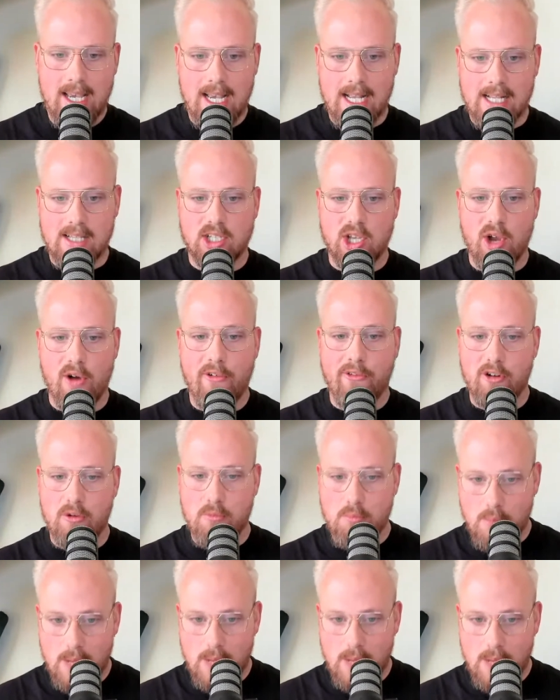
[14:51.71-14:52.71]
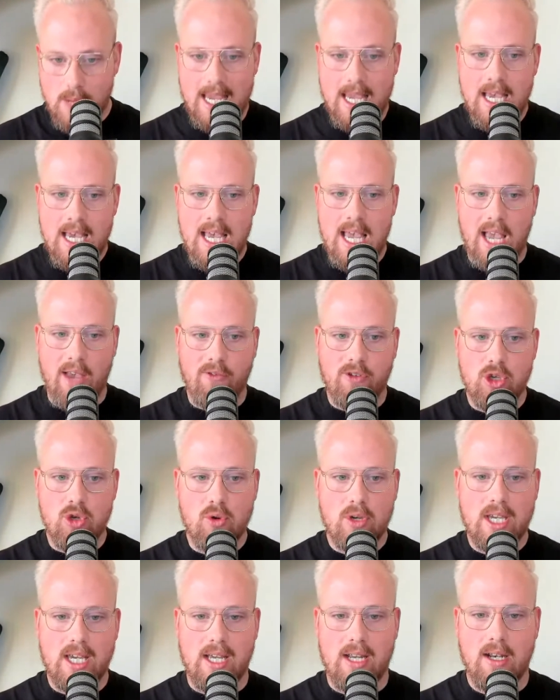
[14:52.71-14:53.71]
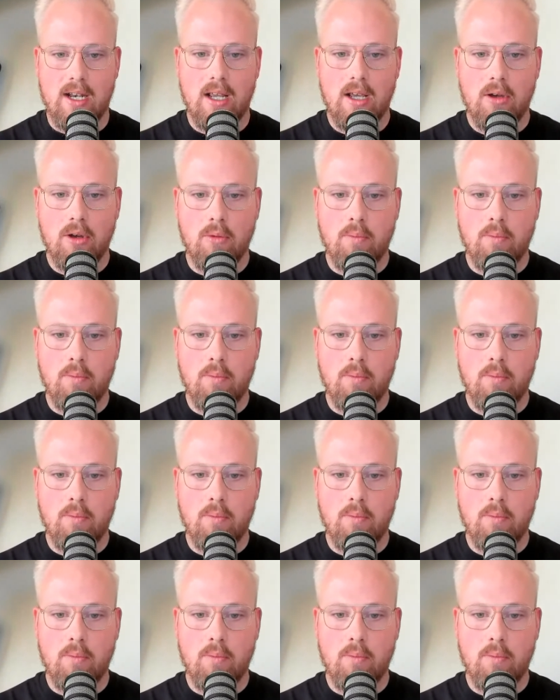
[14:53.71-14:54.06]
And so for me, if you can